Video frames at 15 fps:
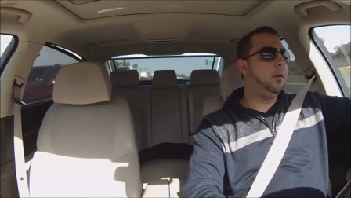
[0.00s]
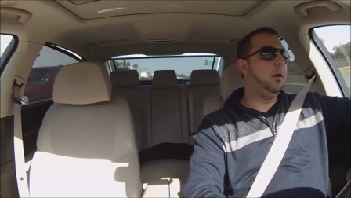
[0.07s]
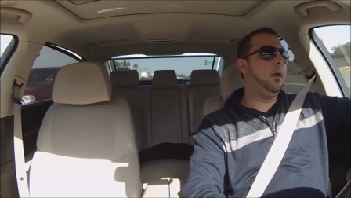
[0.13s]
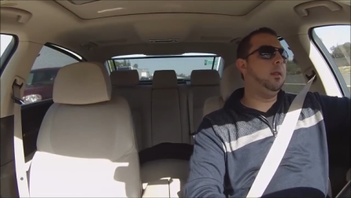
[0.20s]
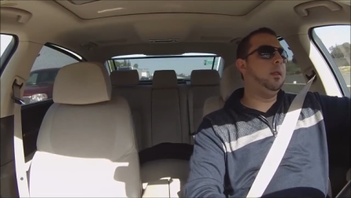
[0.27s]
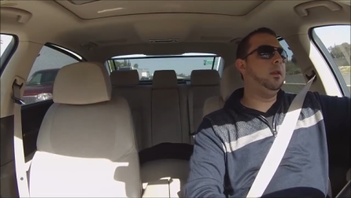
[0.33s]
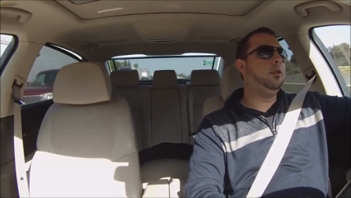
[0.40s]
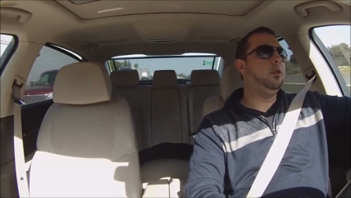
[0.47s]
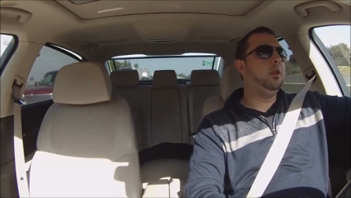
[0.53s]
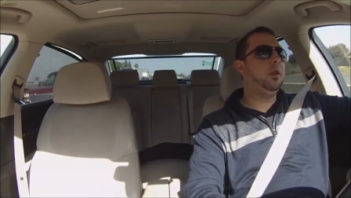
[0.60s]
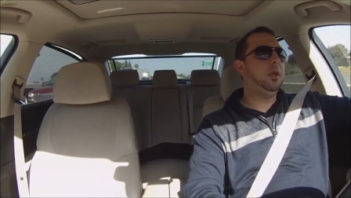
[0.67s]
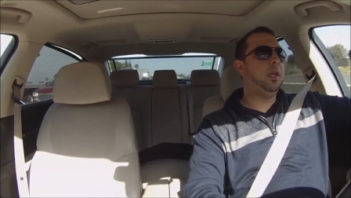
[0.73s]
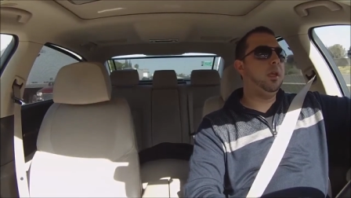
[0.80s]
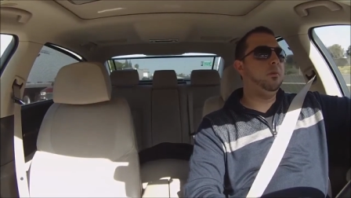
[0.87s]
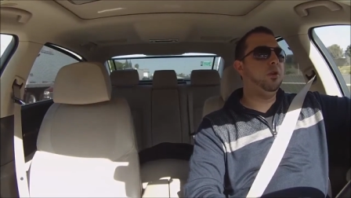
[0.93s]
And then you need
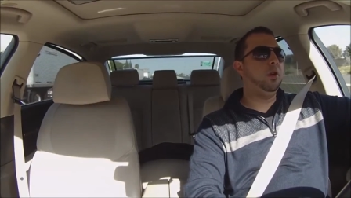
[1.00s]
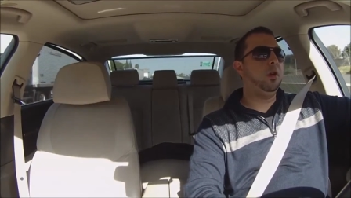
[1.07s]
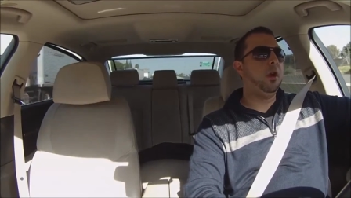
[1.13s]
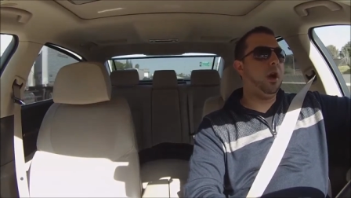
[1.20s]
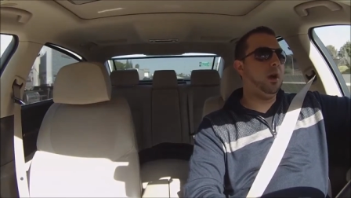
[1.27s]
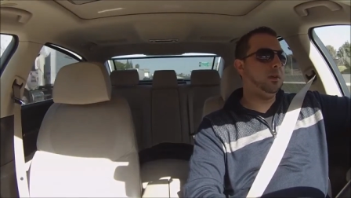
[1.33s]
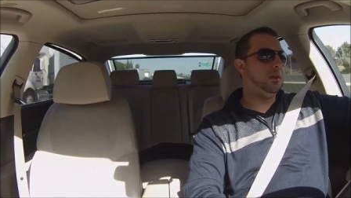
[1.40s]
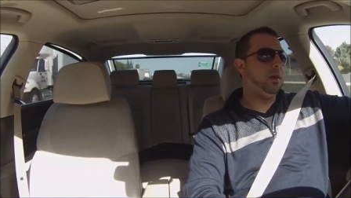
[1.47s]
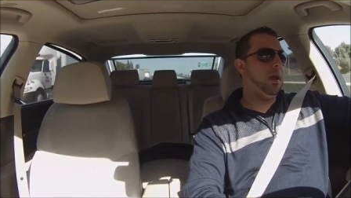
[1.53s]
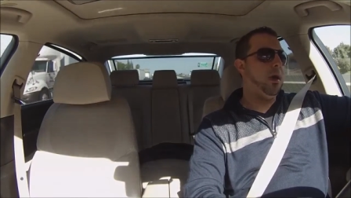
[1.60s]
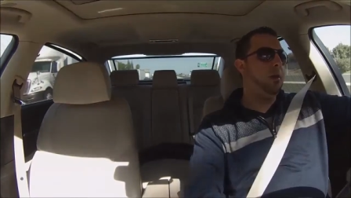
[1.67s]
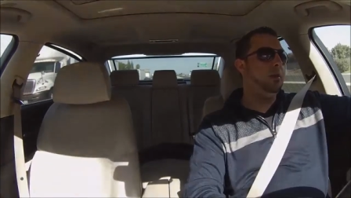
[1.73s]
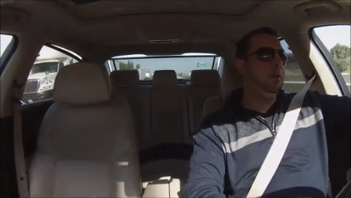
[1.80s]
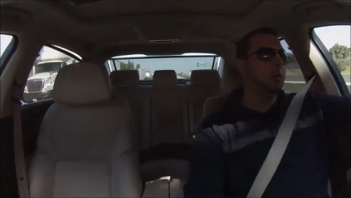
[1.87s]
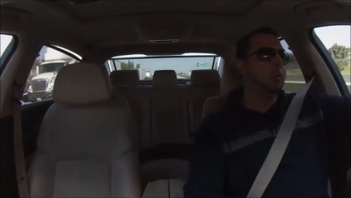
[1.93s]
to keep your costs
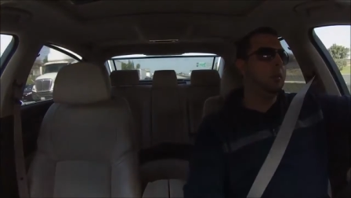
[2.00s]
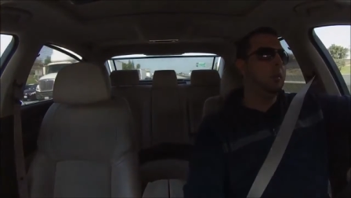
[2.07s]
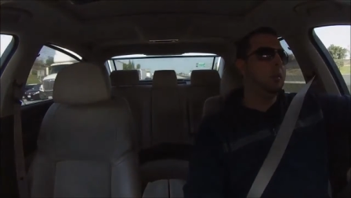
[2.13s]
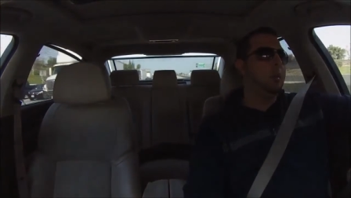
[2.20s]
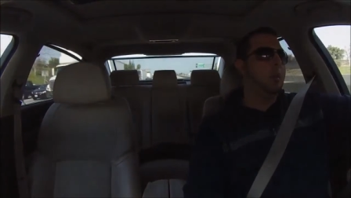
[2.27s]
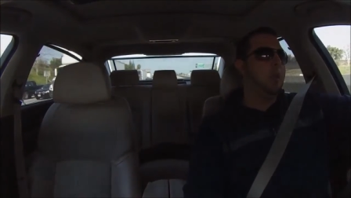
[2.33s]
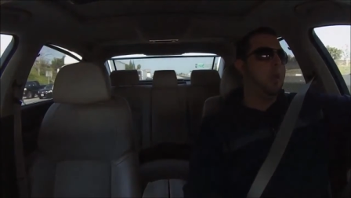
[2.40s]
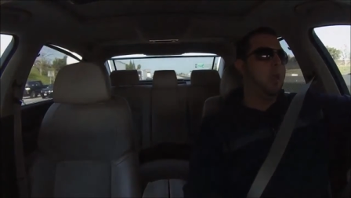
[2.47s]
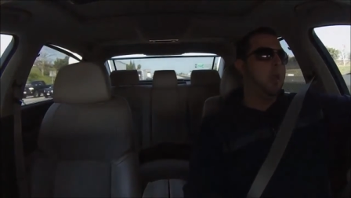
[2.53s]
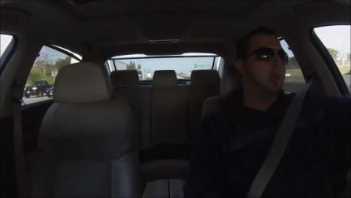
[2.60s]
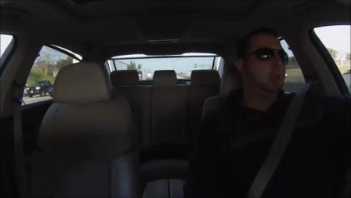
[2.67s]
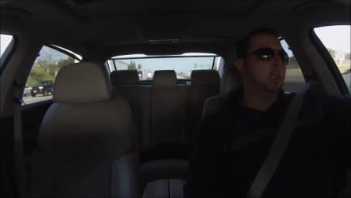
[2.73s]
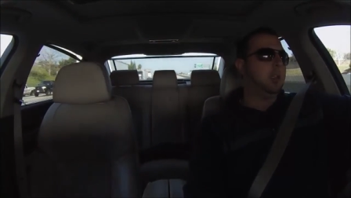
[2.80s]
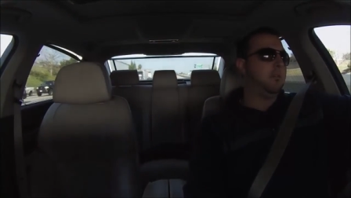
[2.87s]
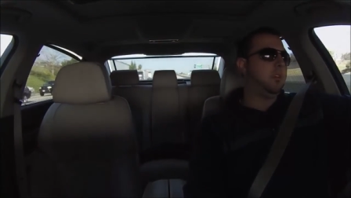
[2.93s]
down
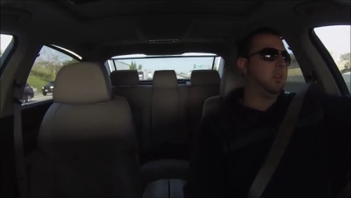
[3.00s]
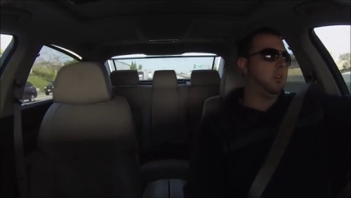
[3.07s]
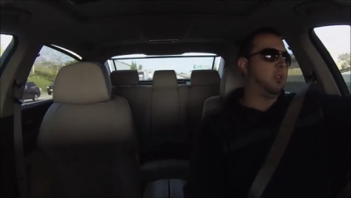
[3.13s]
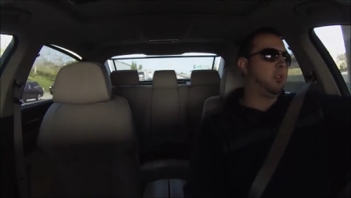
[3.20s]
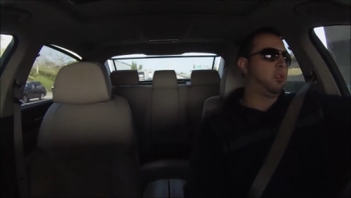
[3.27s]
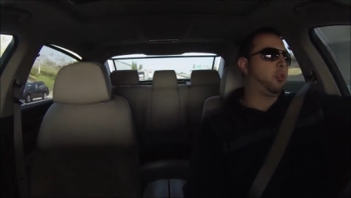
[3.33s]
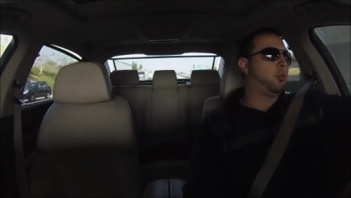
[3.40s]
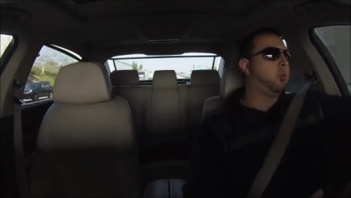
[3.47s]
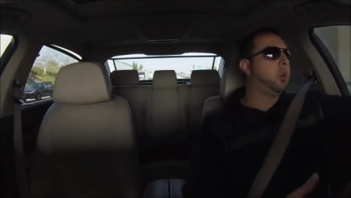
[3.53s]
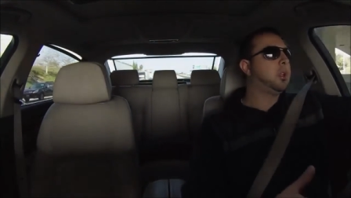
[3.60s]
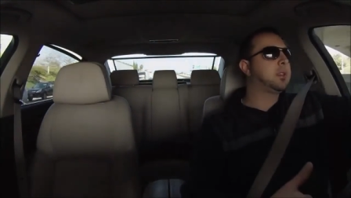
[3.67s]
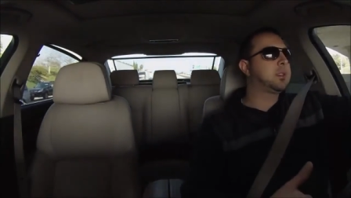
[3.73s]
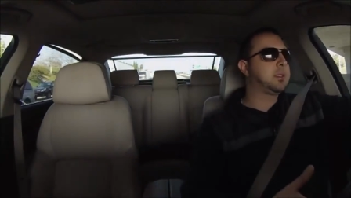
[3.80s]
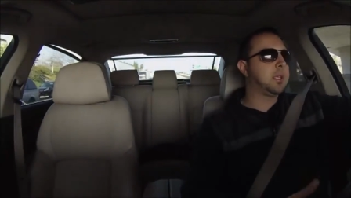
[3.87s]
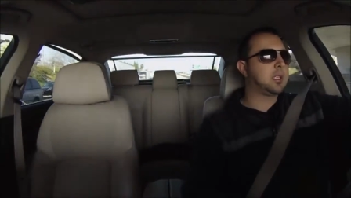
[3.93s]
and give it three
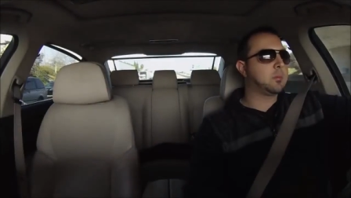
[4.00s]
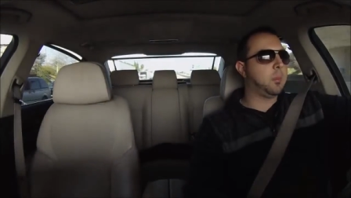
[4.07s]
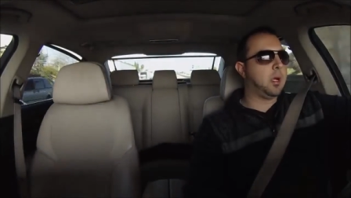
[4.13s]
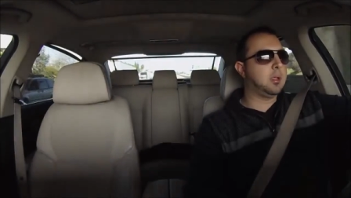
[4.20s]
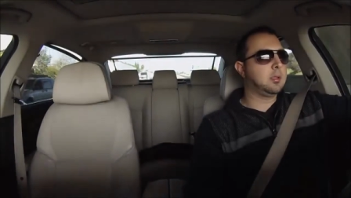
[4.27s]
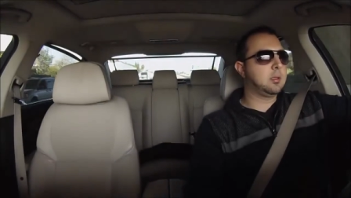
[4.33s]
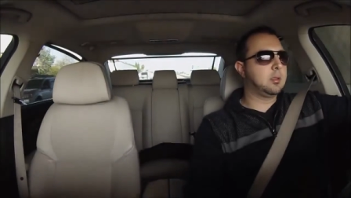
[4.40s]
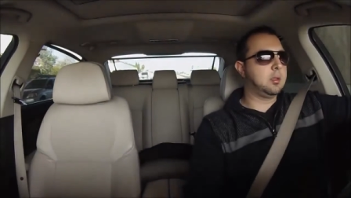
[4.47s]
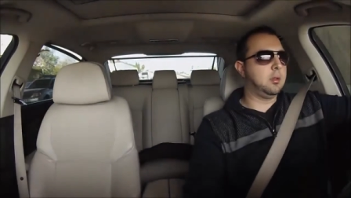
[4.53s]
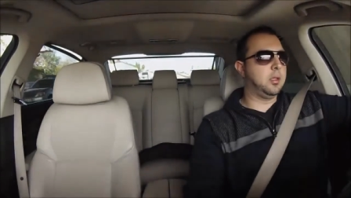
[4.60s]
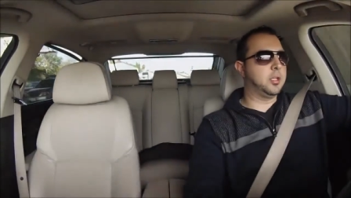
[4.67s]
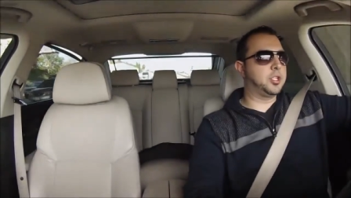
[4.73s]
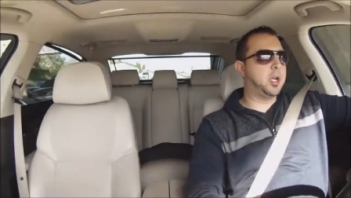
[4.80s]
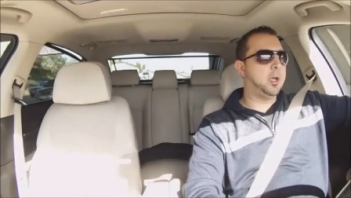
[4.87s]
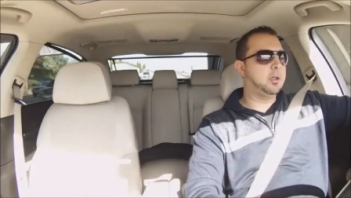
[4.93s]
to six months till the
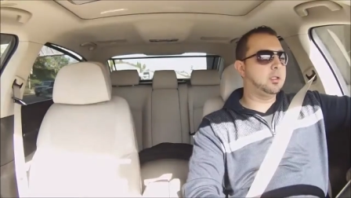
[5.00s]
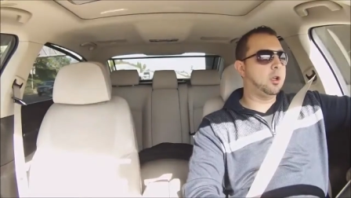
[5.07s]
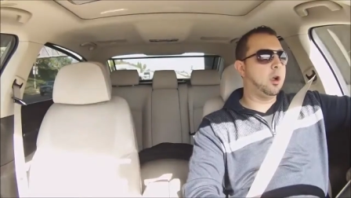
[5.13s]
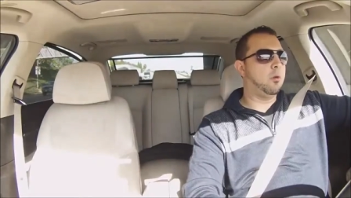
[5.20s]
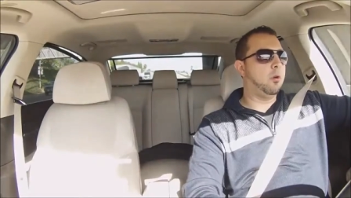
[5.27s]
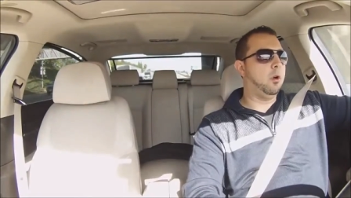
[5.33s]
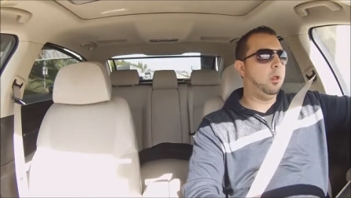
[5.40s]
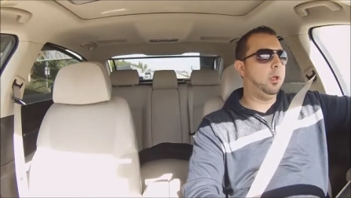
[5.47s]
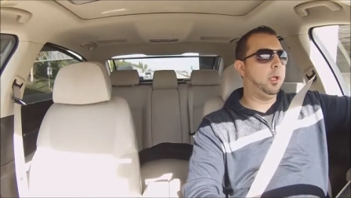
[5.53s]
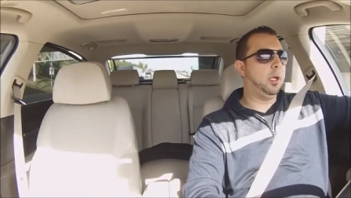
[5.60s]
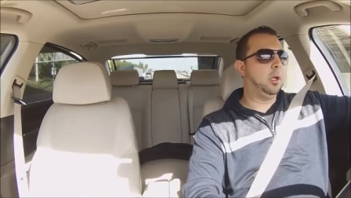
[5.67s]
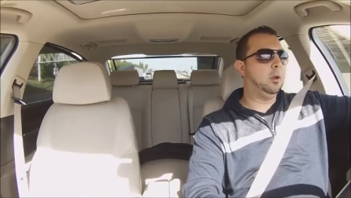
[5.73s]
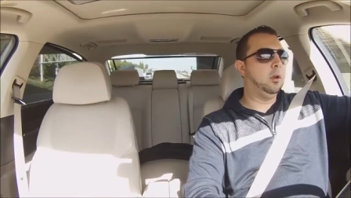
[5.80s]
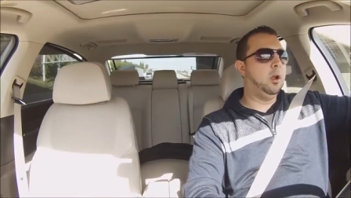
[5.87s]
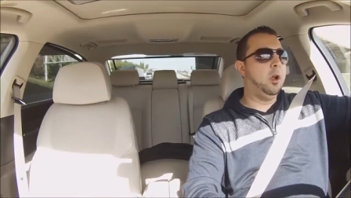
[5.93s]
checks start rolling
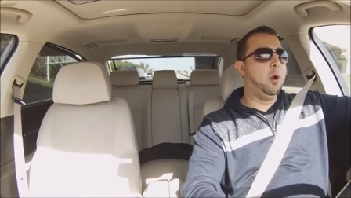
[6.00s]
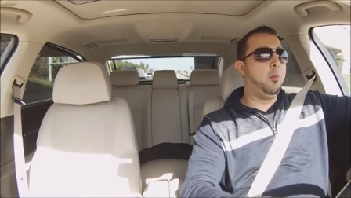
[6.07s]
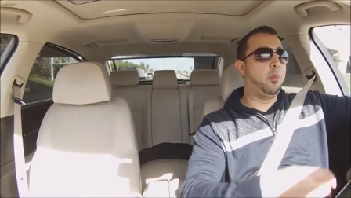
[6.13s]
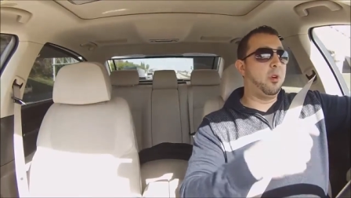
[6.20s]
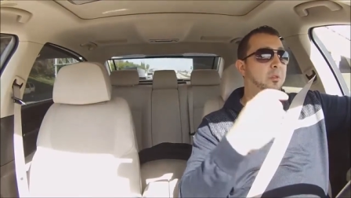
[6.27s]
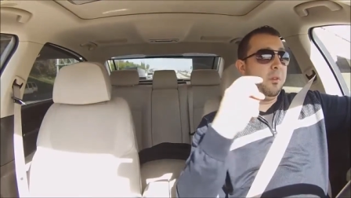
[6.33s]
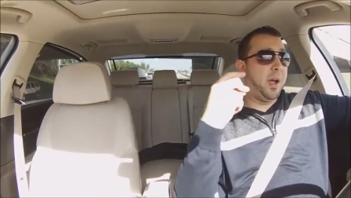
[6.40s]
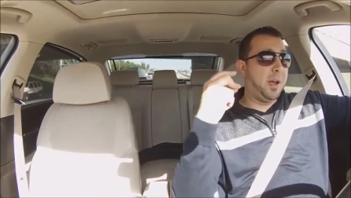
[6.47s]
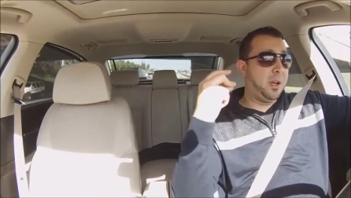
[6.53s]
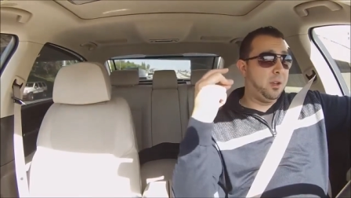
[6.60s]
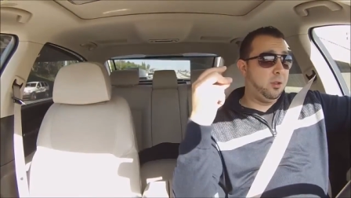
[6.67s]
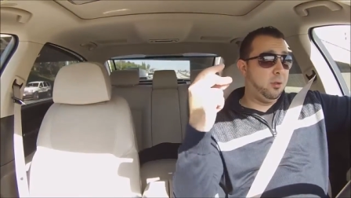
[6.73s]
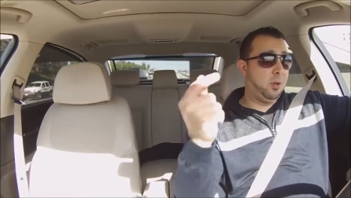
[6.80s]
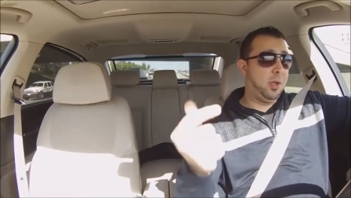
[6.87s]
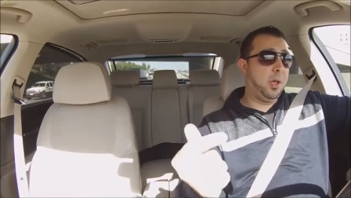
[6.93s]
in, provided
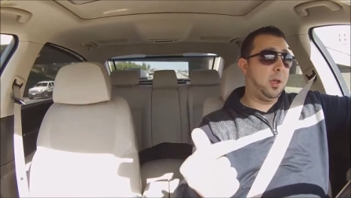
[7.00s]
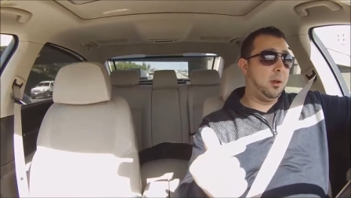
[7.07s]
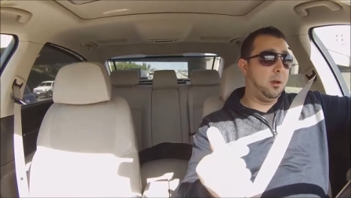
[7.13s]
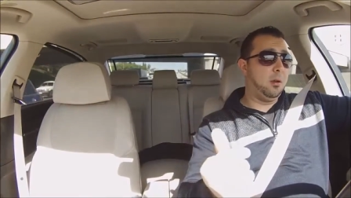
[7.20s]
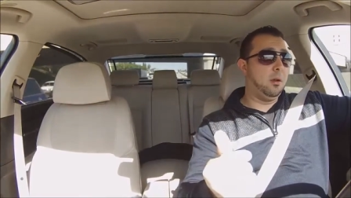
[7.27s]
you get